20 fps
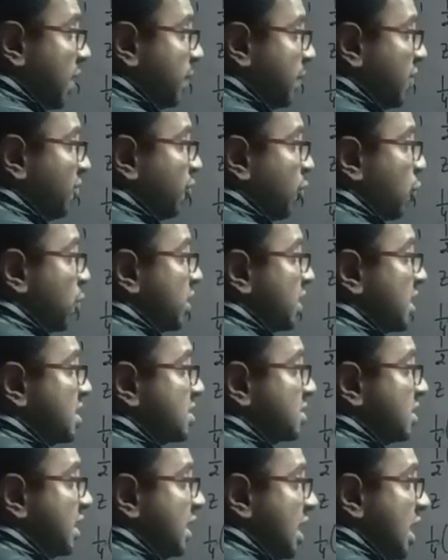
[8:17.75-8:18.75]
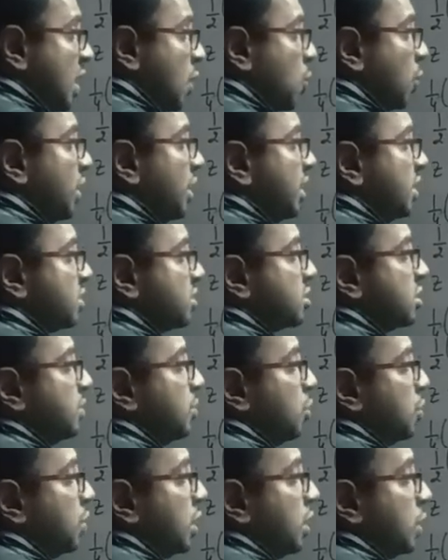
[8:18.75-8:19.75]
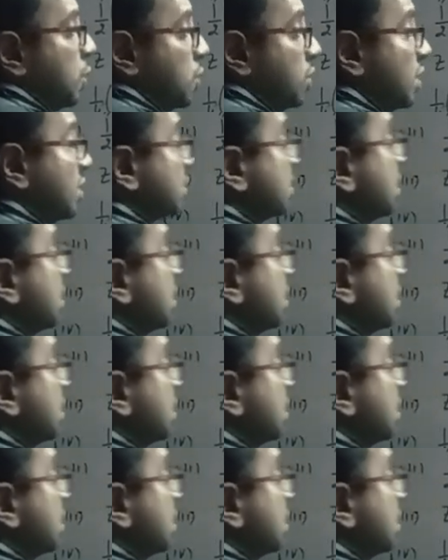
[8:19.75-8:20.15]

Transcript: before is equally distributed to this.